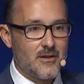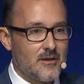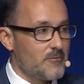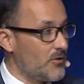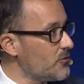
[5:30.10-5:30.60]

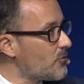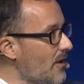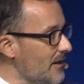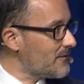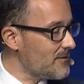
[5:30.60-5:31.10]
But you're
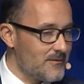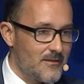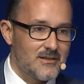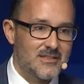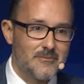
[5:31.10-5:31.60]
right.
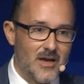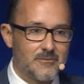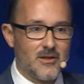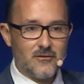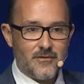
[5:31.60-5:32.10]
Smart
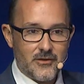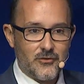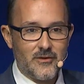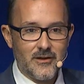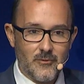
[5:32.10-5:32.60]

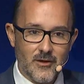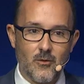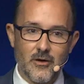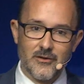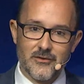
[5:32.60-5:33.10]
manufacturing
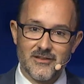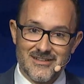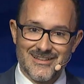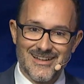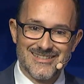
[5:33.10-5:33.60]

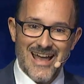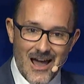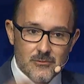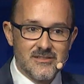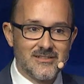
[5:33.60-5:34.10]
starts
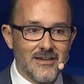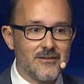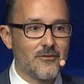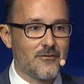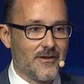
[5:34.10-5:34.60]
outside
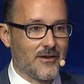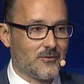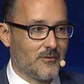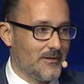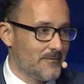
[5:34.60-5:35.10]
of the
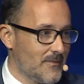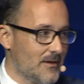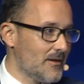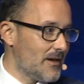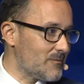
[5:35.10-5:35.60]
factory.
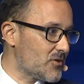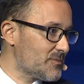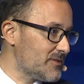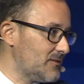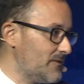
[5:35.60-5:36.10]
And more
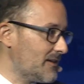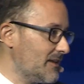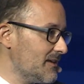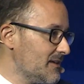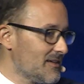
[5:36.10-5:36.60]

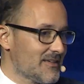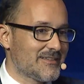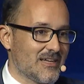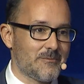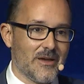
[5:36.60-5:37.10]
specifically,
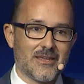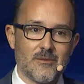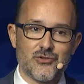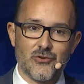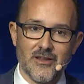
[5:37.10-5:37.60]
start by
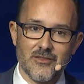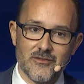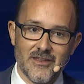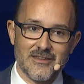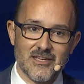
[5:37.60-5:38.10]
capturing the
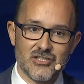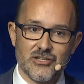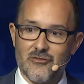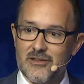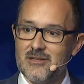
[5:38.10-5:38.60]
data
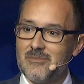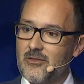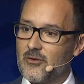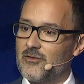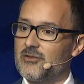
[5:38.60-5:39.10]
generated by
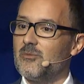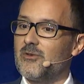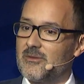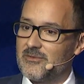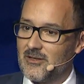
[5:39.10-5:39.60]
the
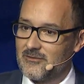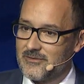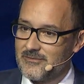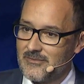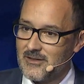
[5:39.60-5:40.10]
customers themselves.
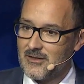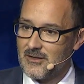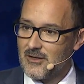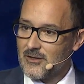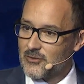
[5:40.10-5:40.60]

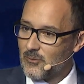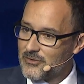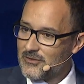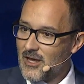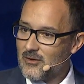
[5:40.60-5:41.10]
So what
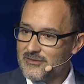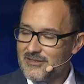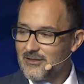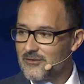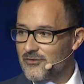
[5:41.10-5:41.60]
you now
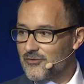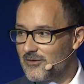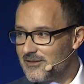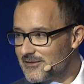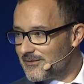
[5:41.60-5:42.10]
see on the
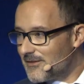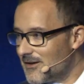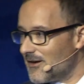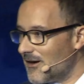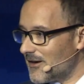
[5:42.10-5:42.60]
screens
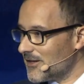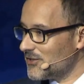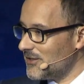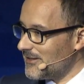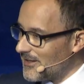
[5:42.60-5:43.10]
are
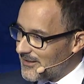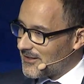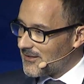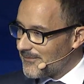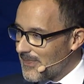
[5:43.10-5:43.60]
actually data